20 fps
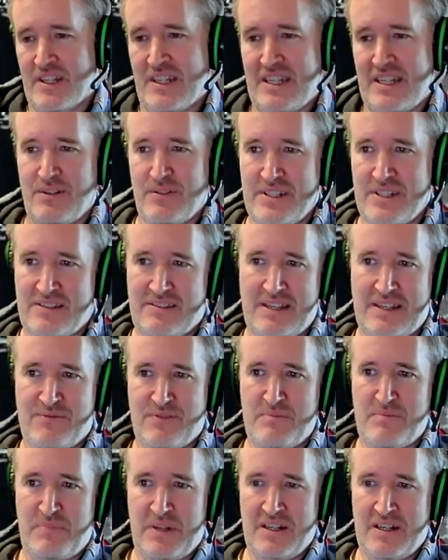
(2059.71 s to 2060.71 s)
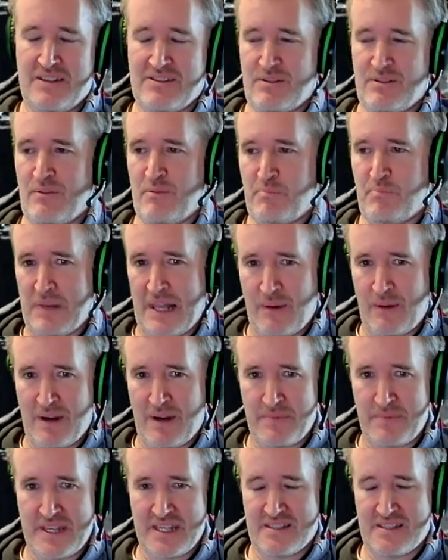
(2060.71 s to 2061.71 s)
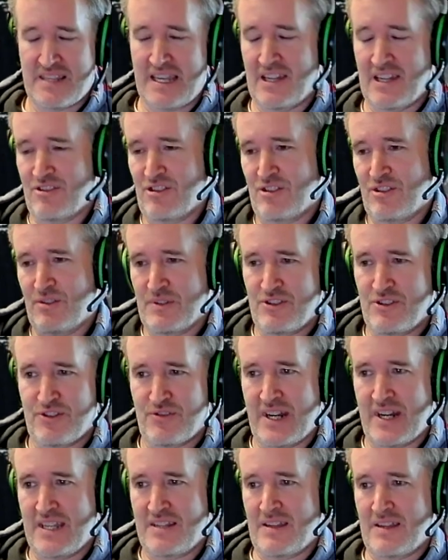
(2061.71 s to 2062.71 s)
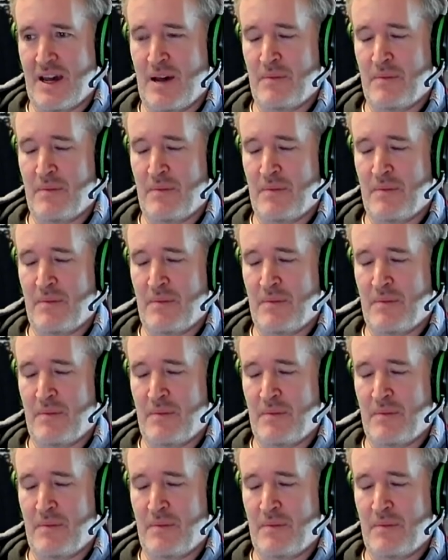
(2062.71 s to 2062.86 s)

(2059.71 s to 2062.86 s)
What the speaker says: kill this different person or blow up this thing, and just do a straight up.